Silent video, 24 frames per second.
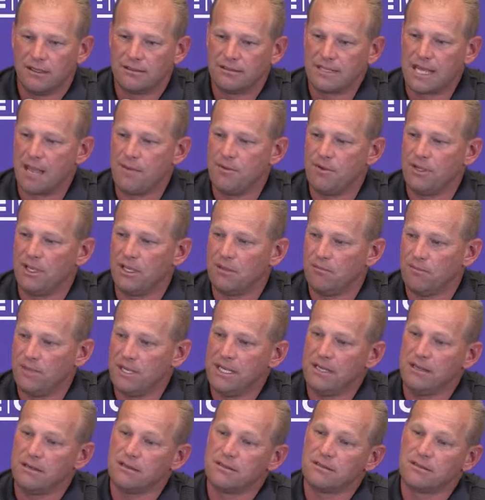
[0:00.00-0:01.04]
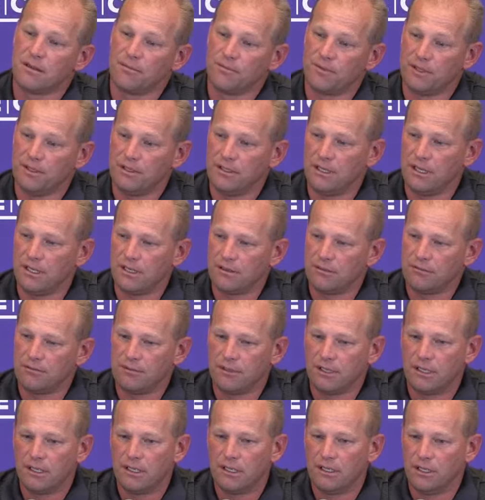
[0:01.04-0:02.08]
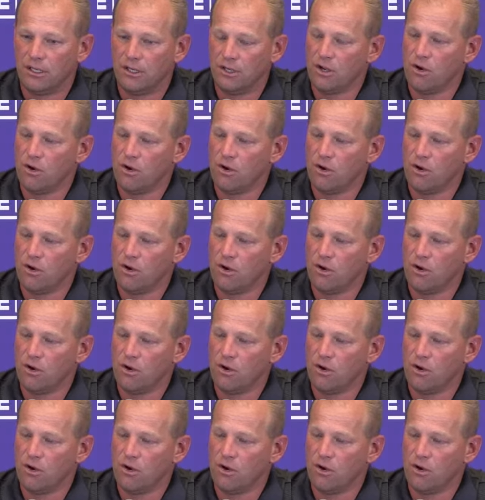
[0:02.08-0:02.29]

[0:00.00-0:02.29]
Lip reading: time you get beat is something you